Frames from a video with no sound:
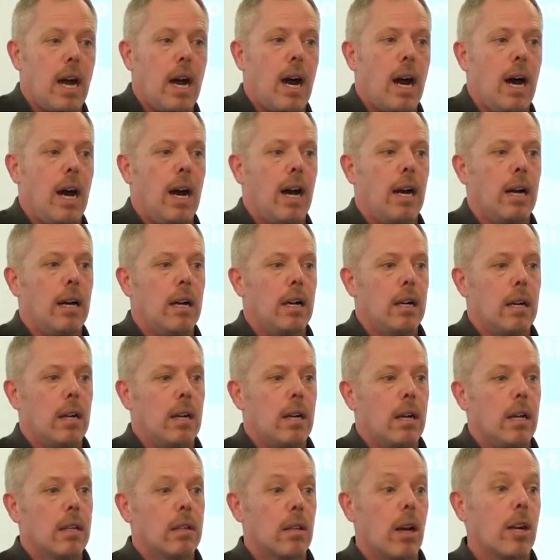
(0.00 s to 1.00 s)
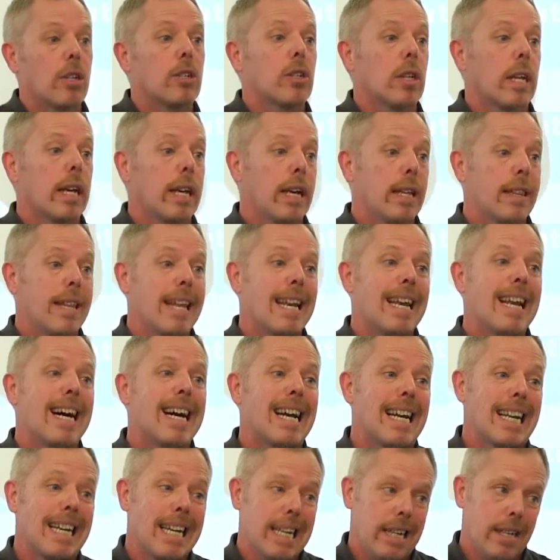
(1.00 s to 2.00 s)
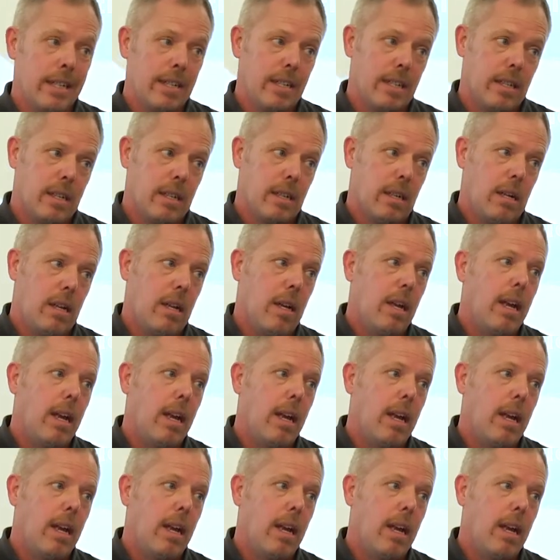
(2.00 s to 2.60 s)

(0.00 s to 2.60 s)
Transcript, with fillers: Uh, largely in the 90s.